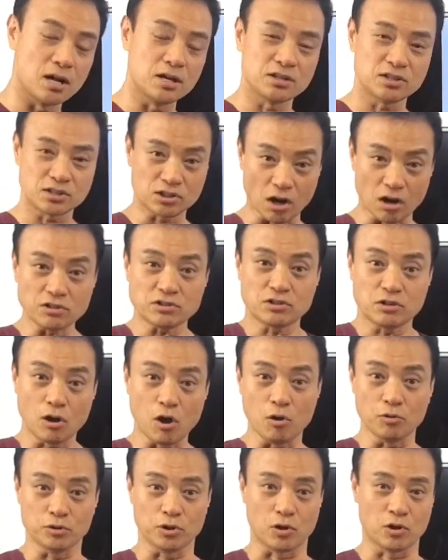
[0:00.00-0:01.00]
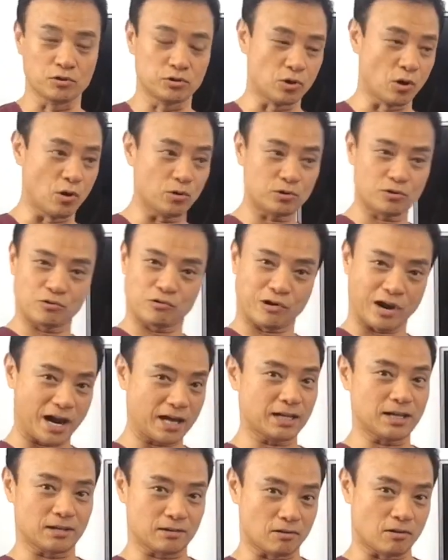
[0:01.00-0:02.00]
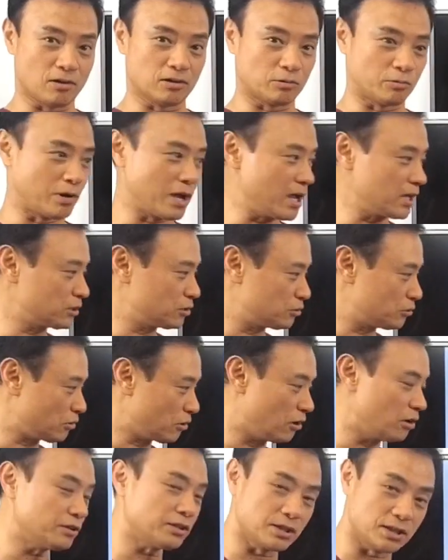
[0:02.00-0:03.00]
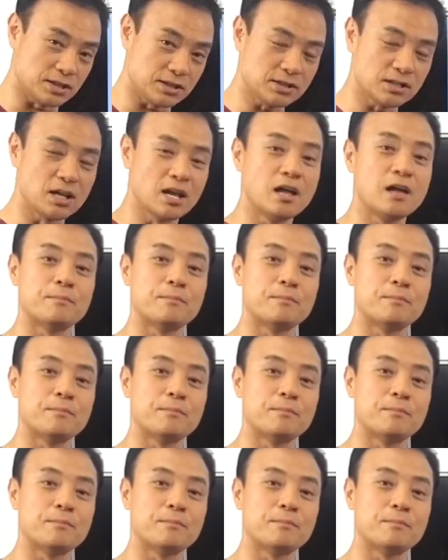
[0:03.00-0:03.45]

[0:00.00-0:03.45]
Start slow though. Don't crank it all the way to hurt this,